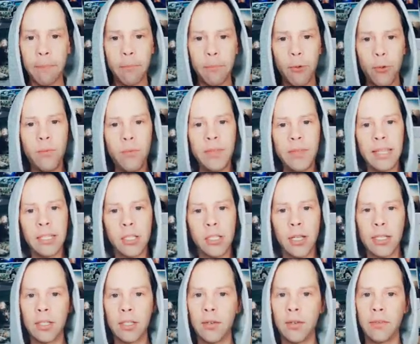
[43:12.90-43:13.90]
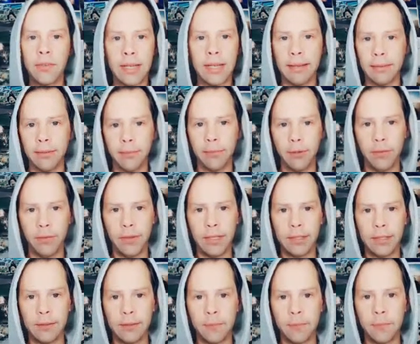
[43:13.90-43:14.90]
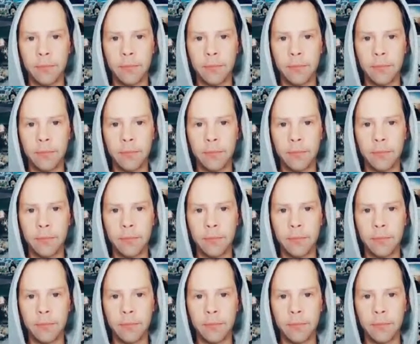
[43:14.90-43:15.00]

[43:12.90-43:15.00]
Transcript: Movies, lots of different types of movies.